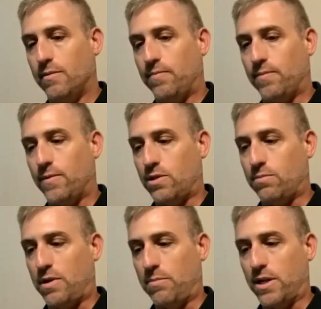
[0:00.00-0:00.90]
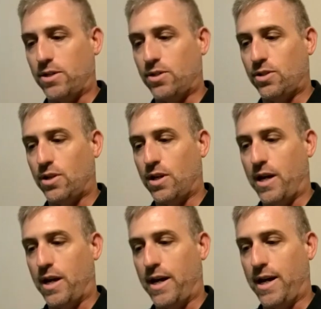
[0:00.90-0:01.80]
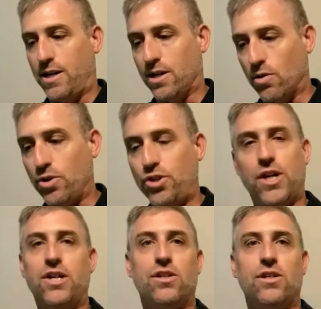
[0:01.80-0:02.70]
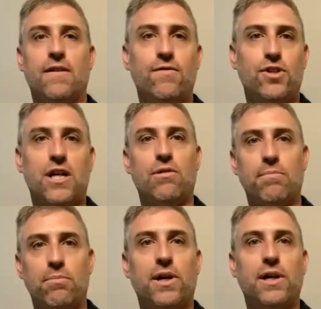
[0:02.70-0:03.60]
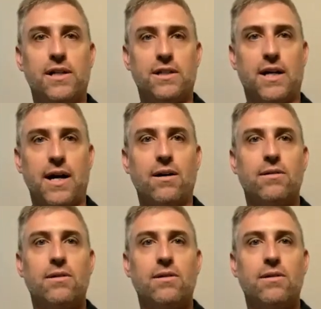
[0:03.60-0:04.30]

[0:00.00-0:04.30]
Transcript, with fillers: is pretty much a negotiation of genuine burning desire.